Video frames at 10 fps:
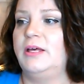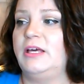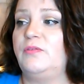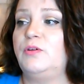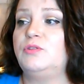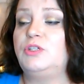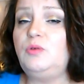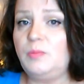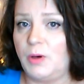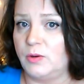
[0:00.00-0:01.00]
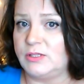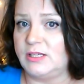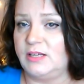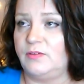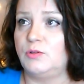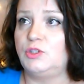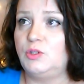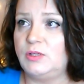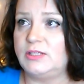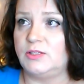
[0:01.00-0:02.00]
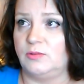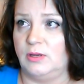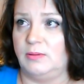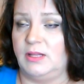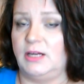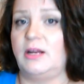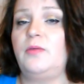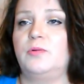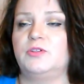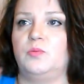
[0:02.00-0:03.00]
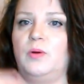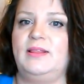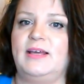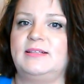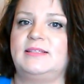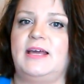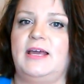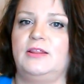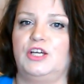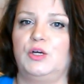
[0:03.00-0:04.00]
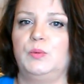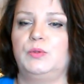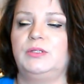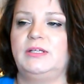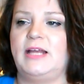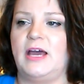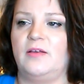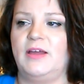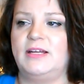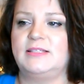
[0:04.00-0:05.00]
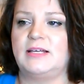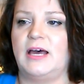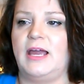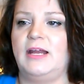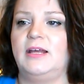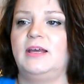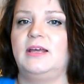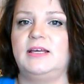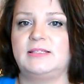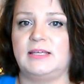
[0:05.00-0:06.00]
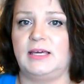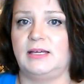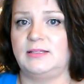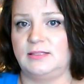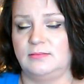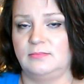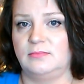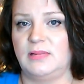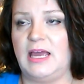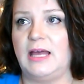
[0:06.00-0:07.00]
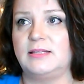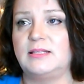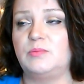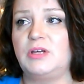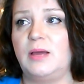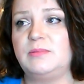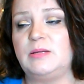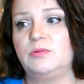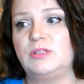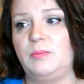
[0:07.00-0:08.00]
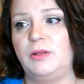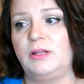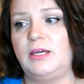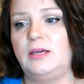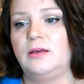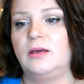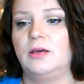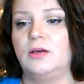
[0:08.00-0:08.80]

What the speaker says: If you do oppose it, if you do disagree with it, in other words, what they say, their ruling, how they decide is it. And sometimes they will typically